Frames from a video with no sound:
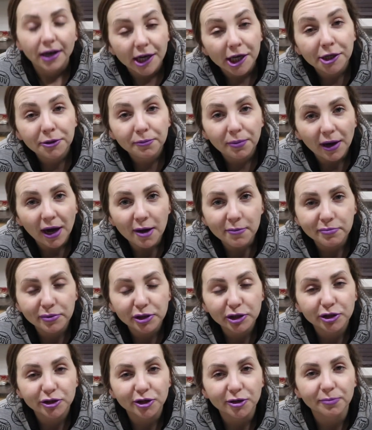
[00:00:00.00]

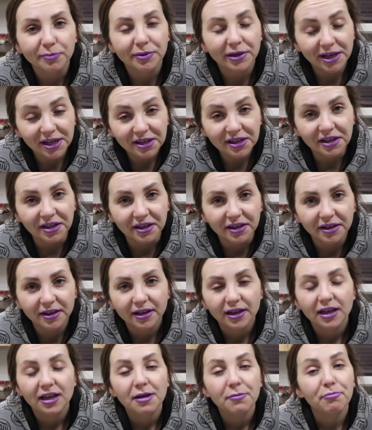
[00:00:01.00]
Unpopular
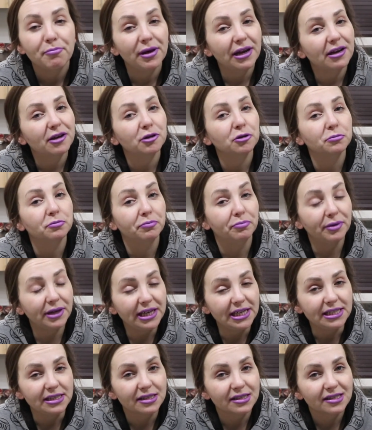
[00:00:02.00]
opinion, pickled
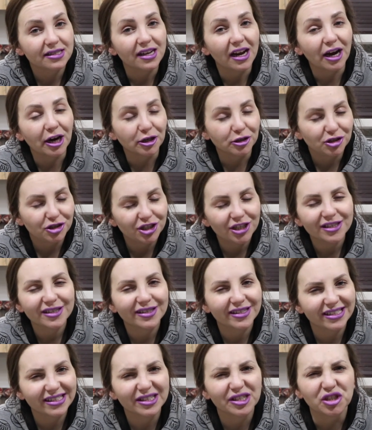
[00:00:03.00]
beets are
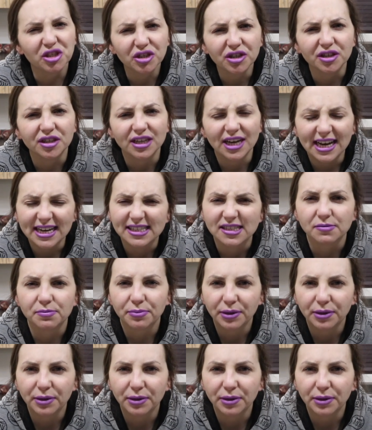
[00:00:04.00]
just as good as